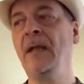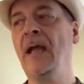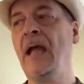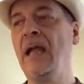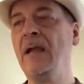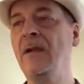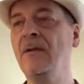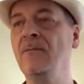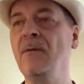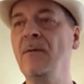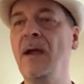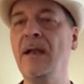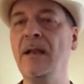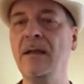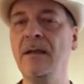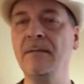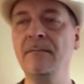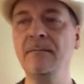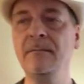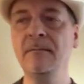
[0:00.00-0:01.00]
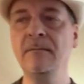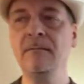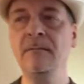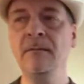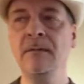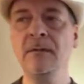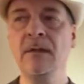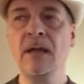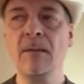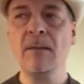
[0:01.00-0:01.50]
I could write a
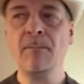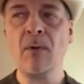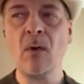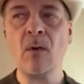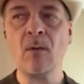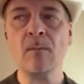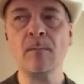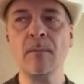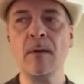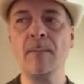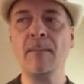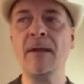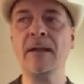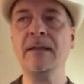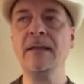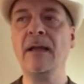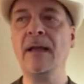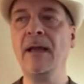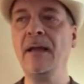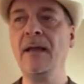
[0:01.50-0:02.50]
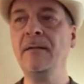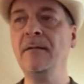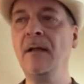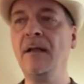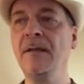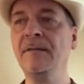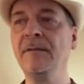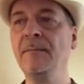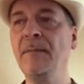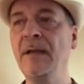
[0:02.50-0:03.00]
poem about my dad,
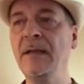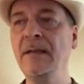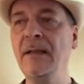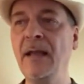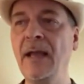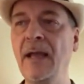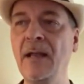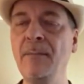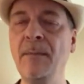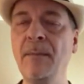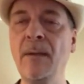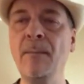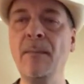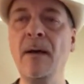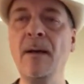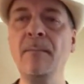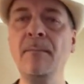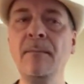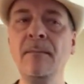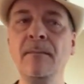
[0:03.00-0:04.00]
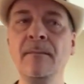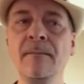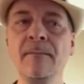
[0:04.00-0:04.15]
lost my dad and my mom,